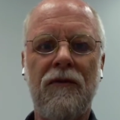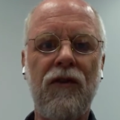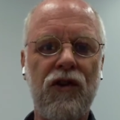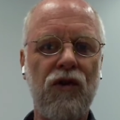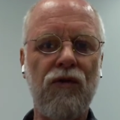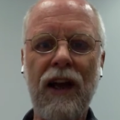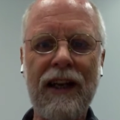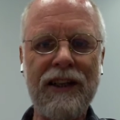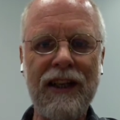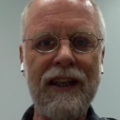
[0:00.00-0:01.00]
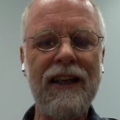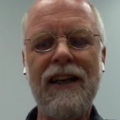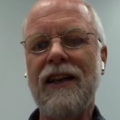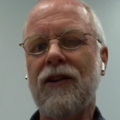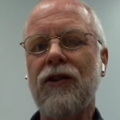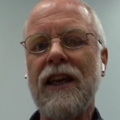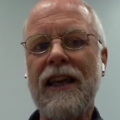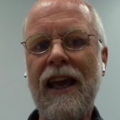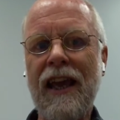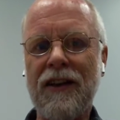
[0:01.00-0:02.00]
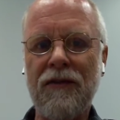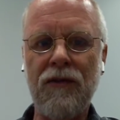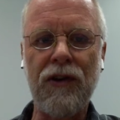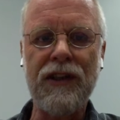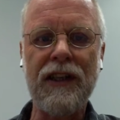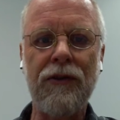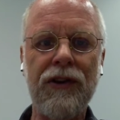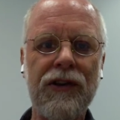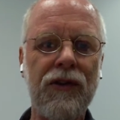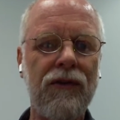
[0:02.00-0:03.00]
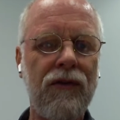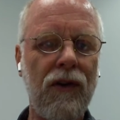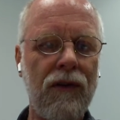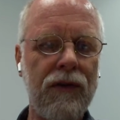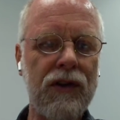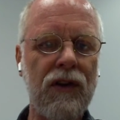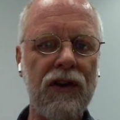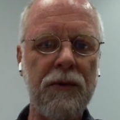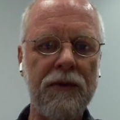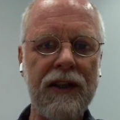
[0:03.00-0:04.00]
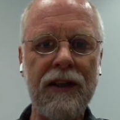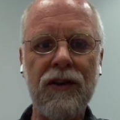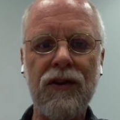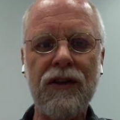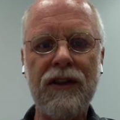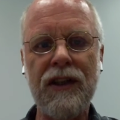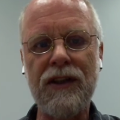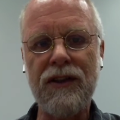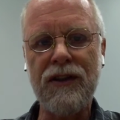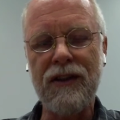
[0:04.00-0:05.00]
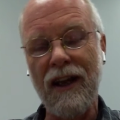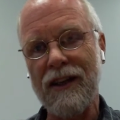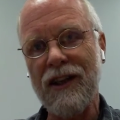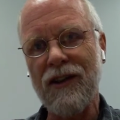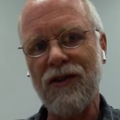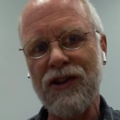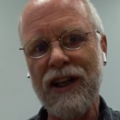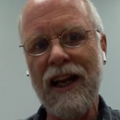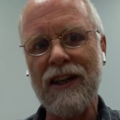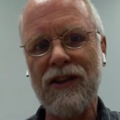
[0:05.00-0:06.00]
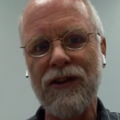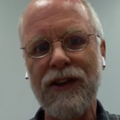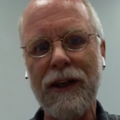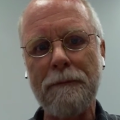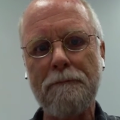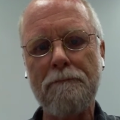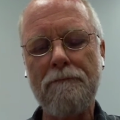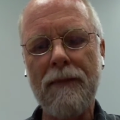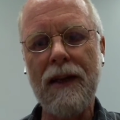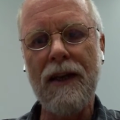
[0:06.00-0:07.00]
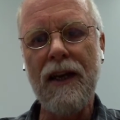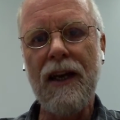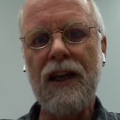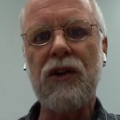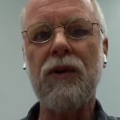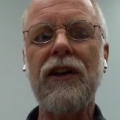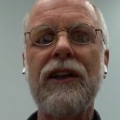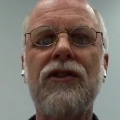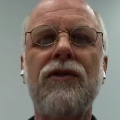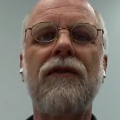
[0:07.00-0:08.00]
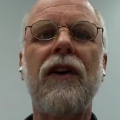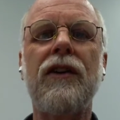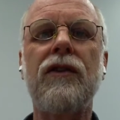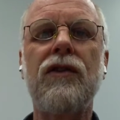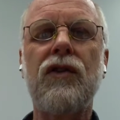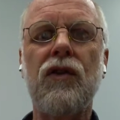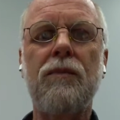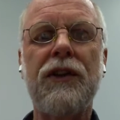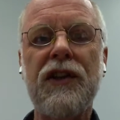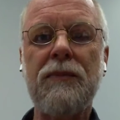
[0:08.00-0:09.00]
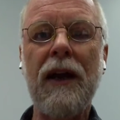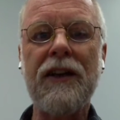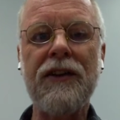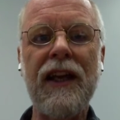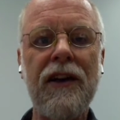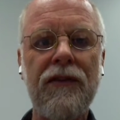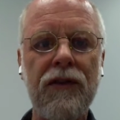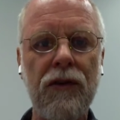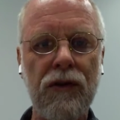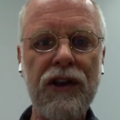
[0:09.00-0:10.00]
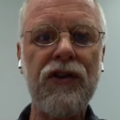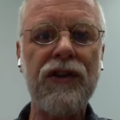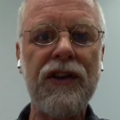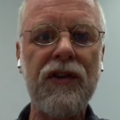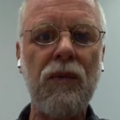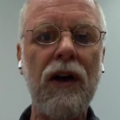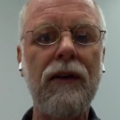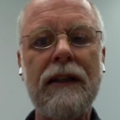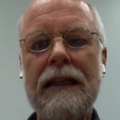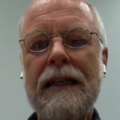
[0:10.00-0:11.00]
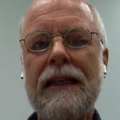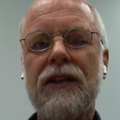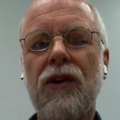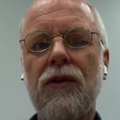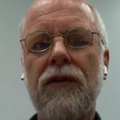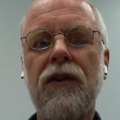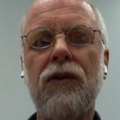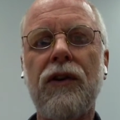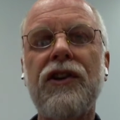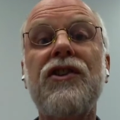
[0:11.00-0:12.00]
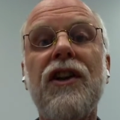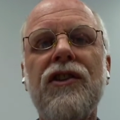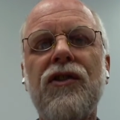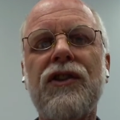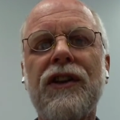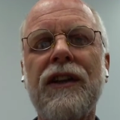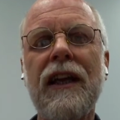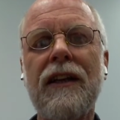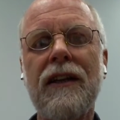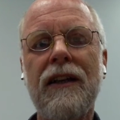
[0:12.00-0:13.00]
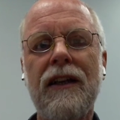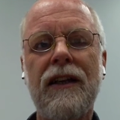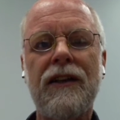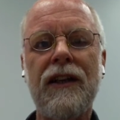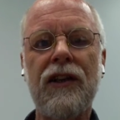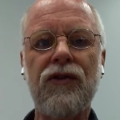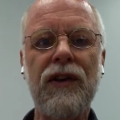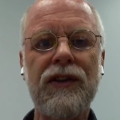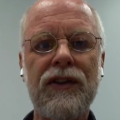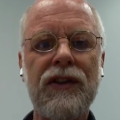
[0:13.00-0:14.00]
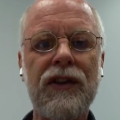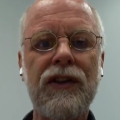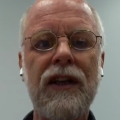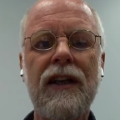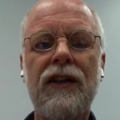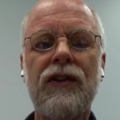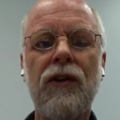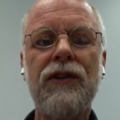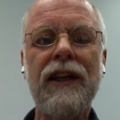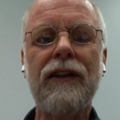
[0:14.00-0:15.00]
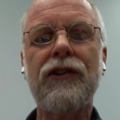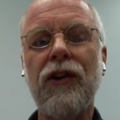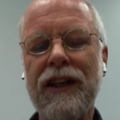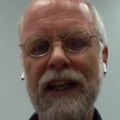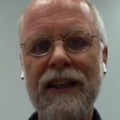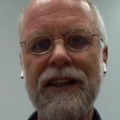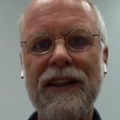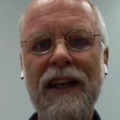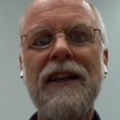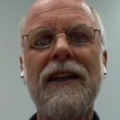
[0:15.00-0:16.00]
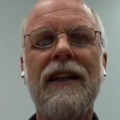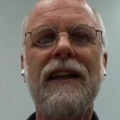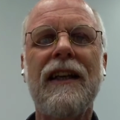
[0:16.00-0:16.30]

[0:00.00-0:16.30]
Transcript: virtual reality, looking at various areas of the Scholarship of Technology Enhanced Learning. So we'd like to invite you to participate in that if you're interested as well. So if you're interested in that, the address is just sotel.nz,